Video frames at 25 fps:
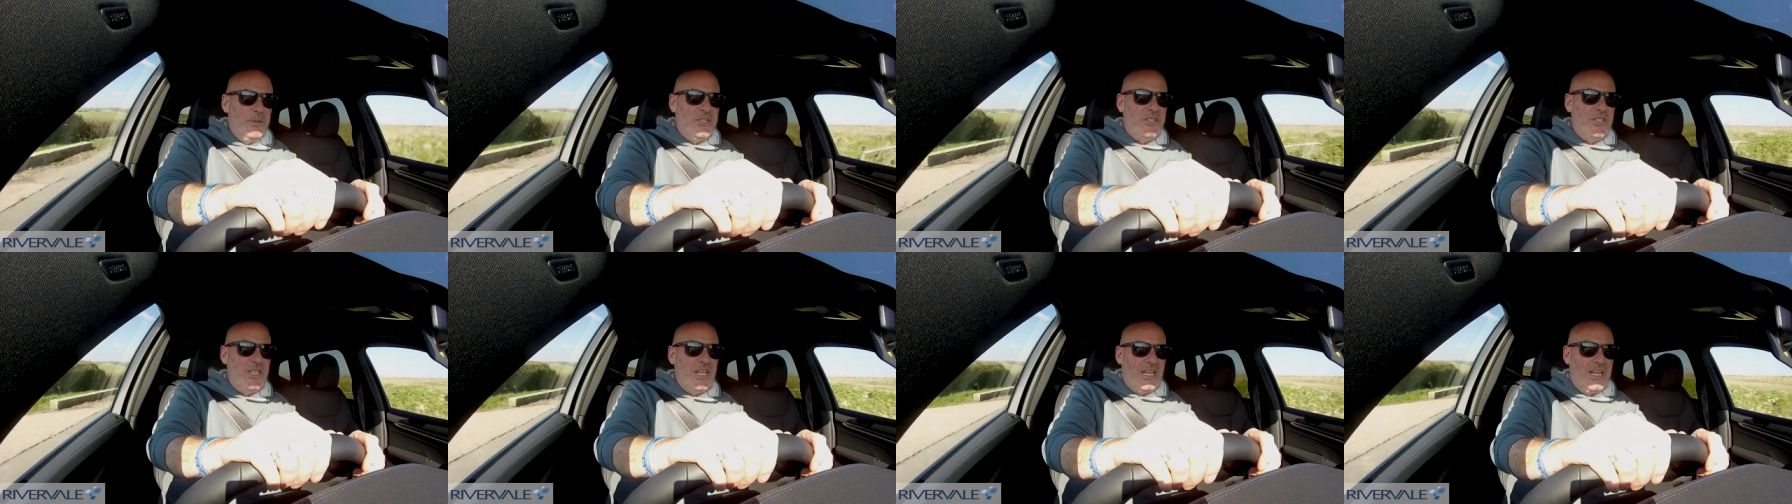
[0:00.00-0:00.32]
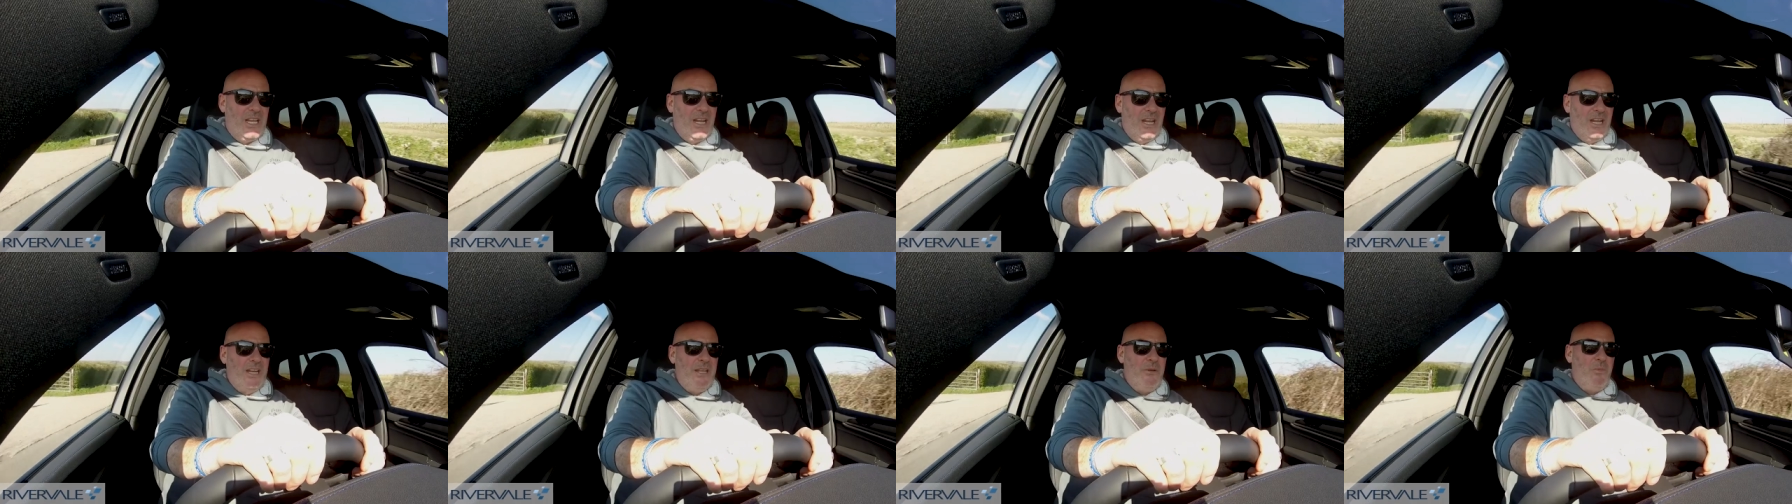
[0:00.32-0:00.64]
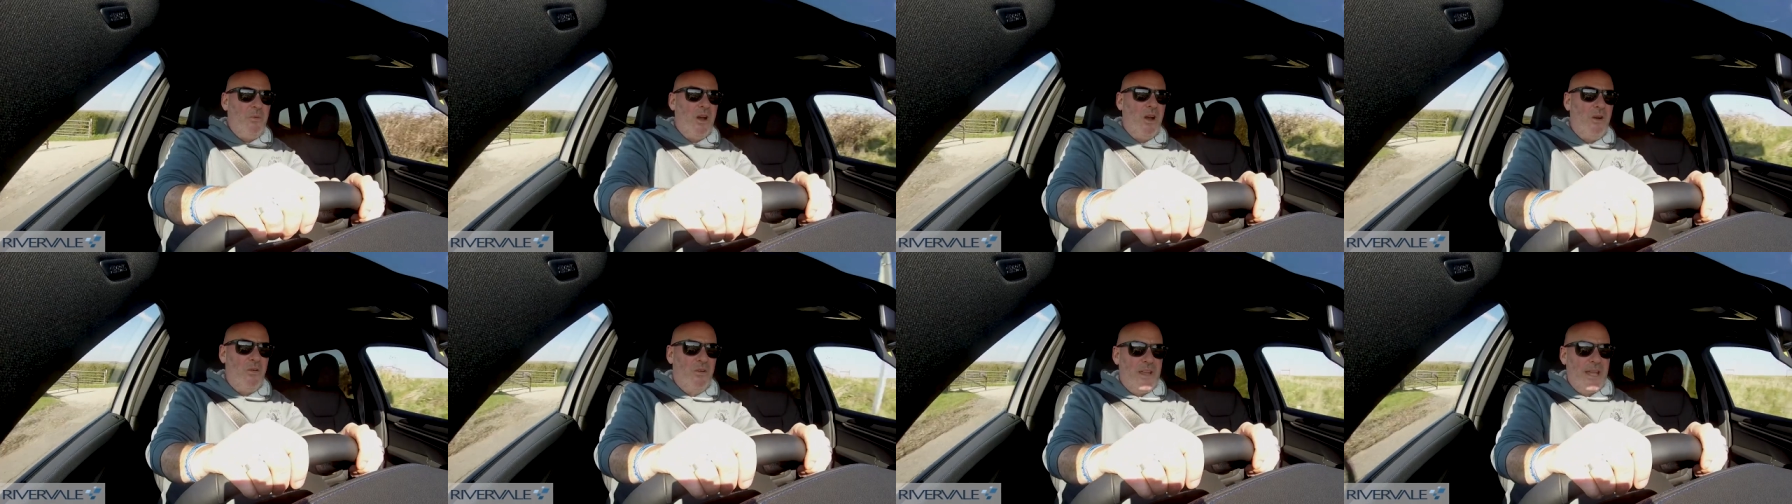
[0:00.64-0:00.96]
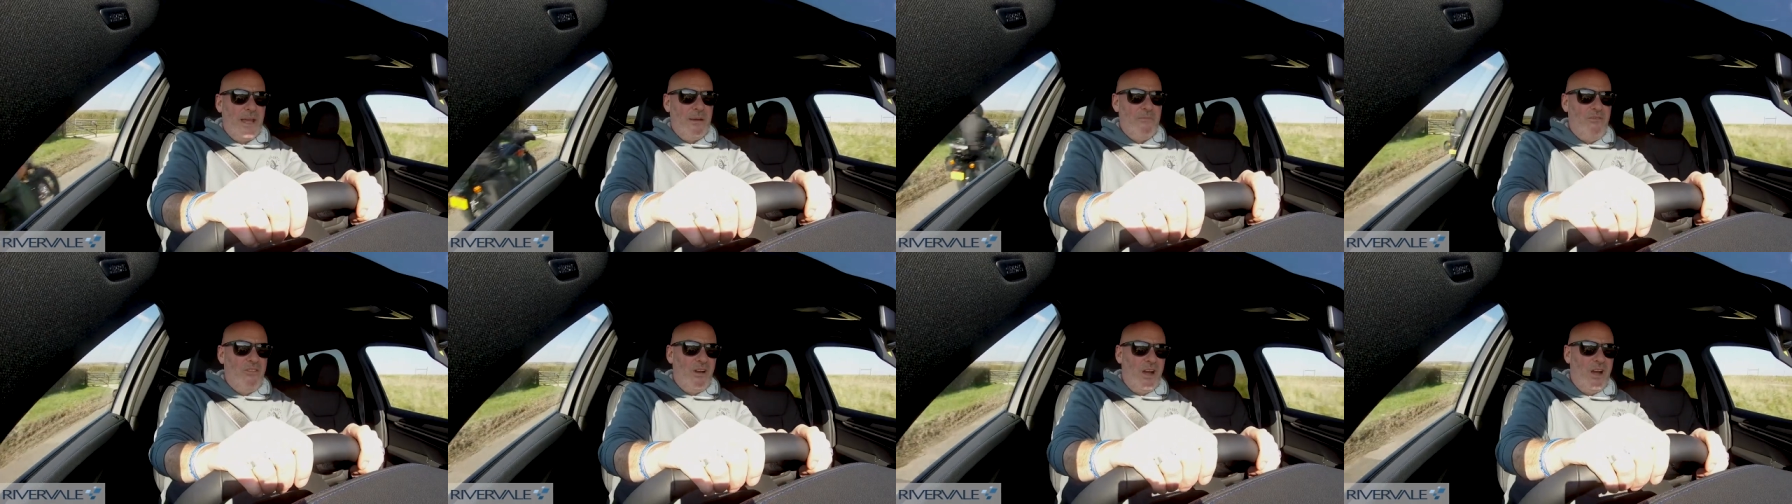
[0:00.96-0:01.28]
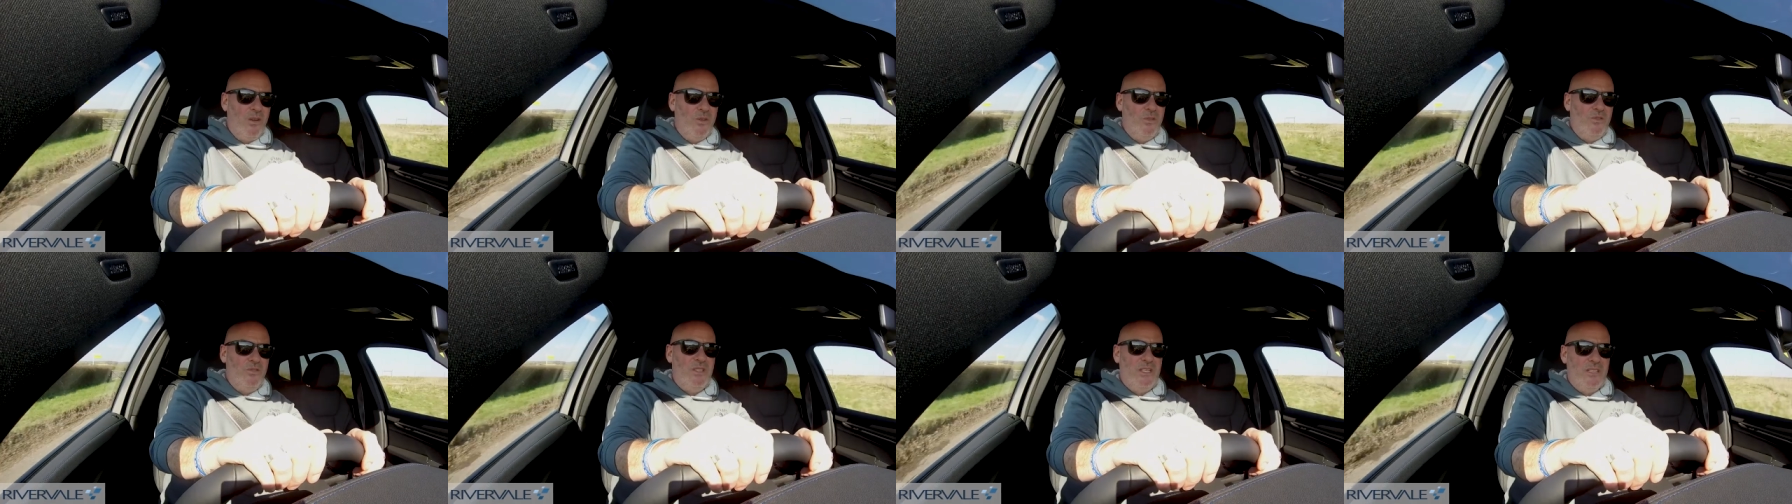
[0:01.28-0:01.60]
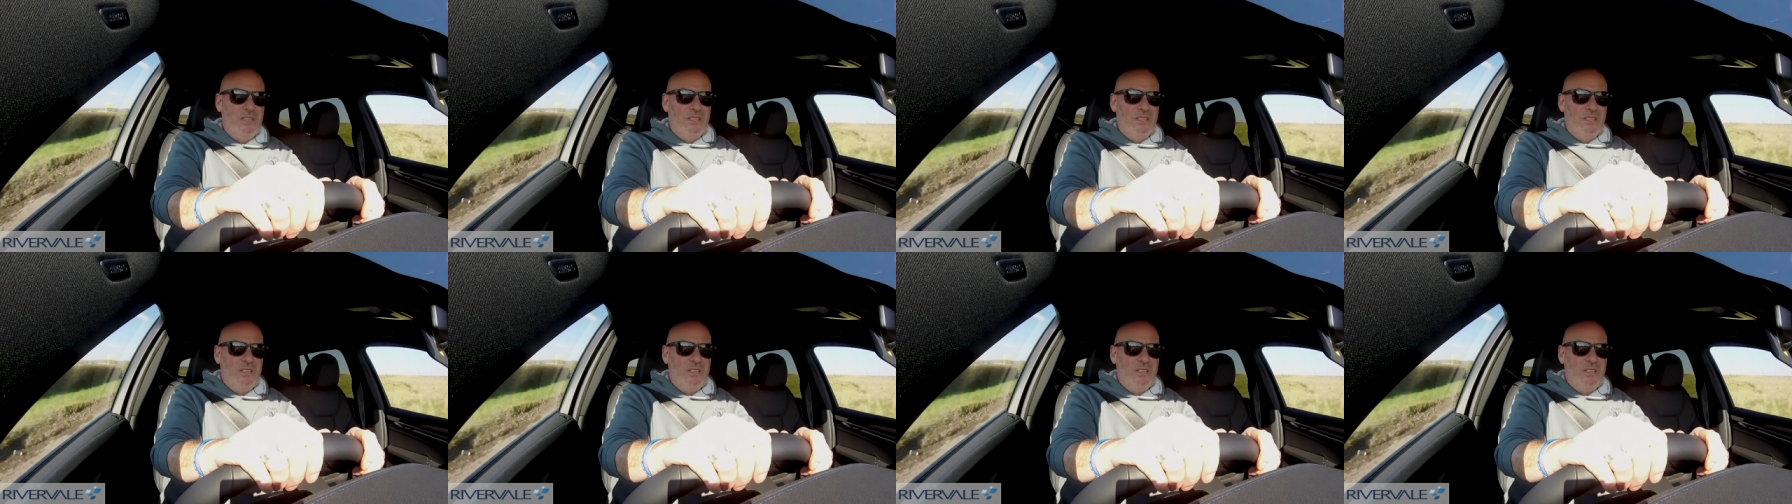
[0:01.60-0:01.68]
particularly well kept roads.